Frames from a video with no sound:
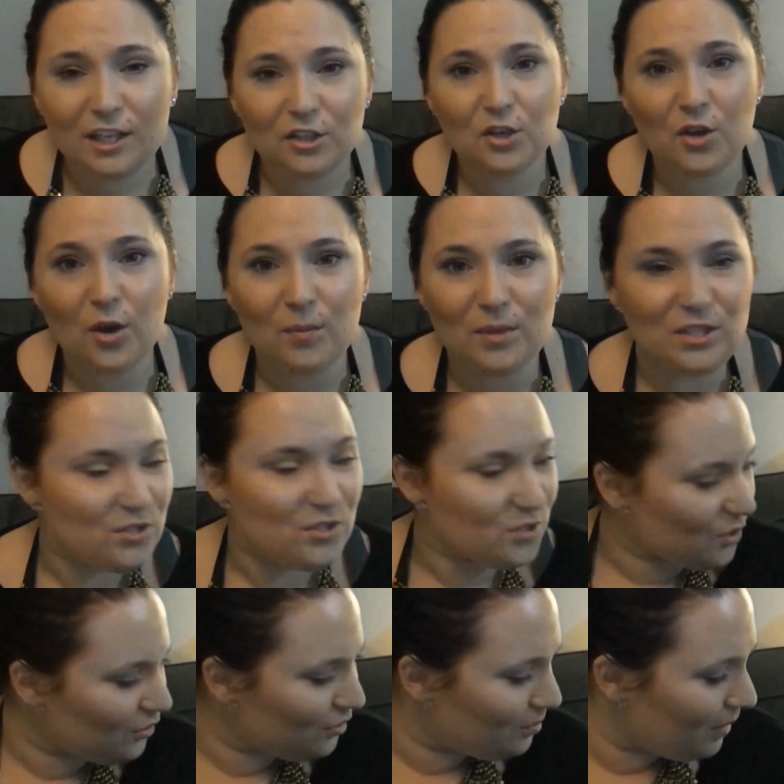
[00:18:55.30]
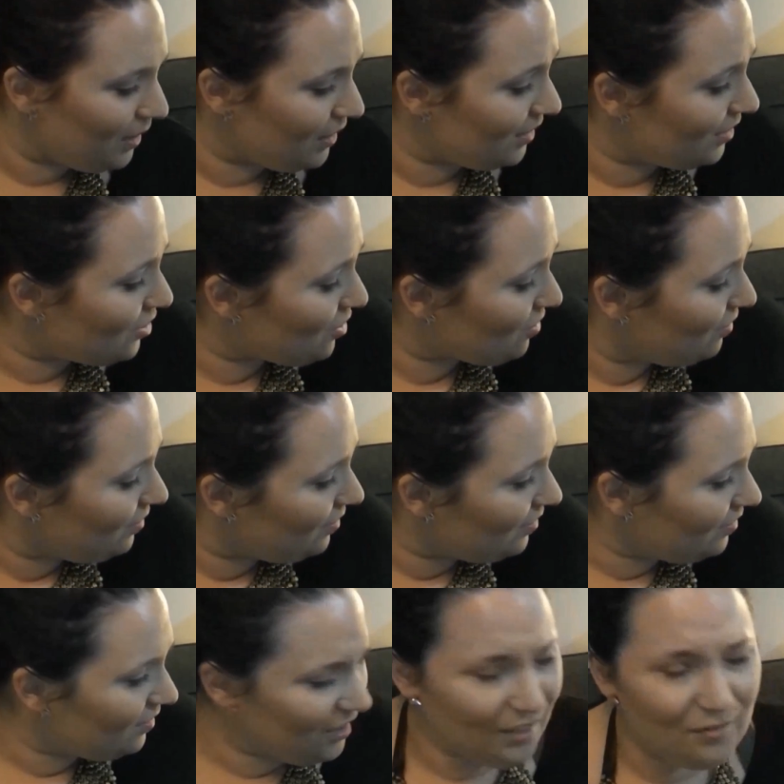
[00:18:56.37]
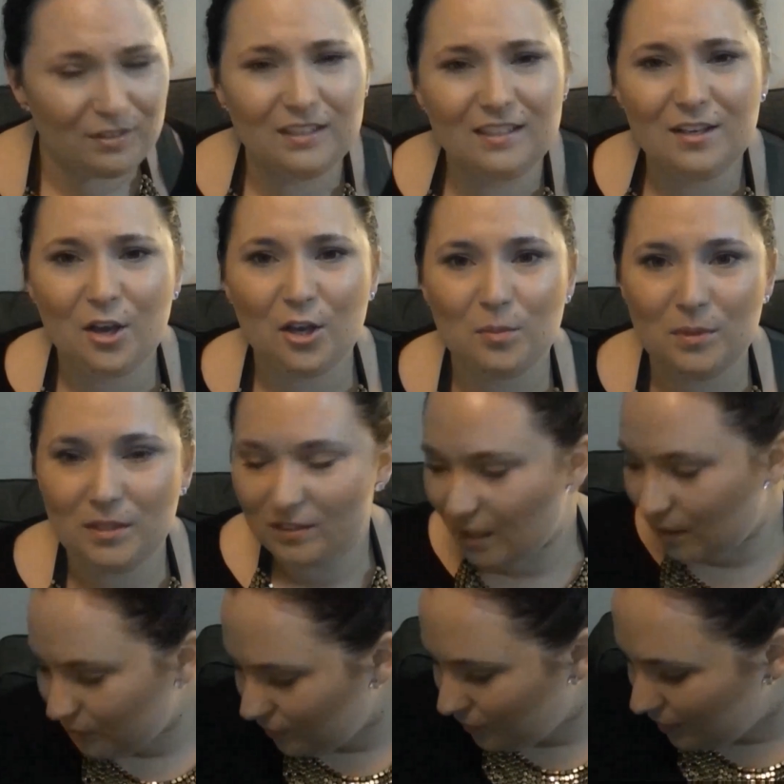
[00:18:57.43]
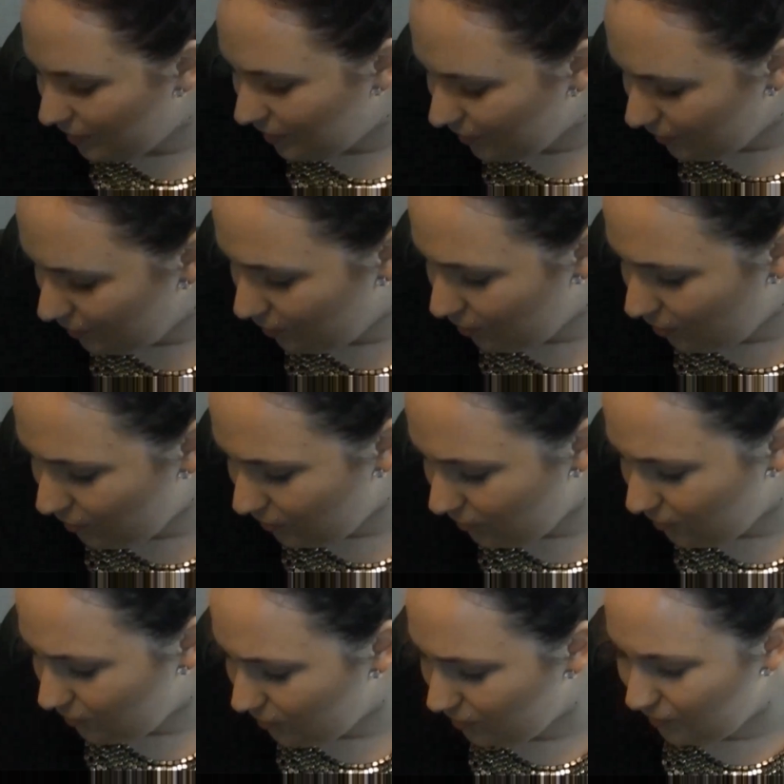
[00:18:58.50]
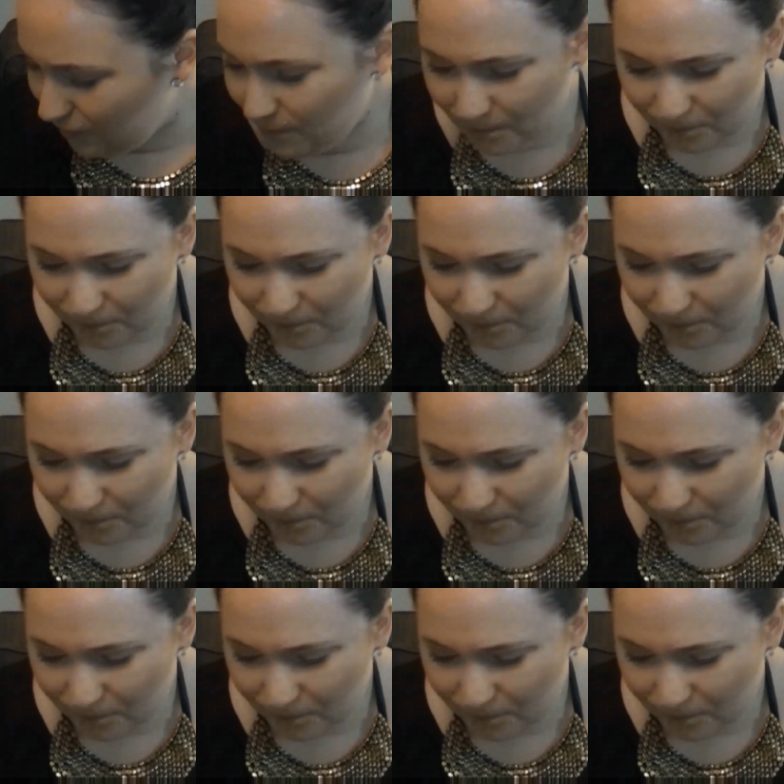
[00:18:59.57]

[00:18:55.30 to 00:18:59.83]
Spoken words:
you got me so much. Oh, I really hope you love everything I got you.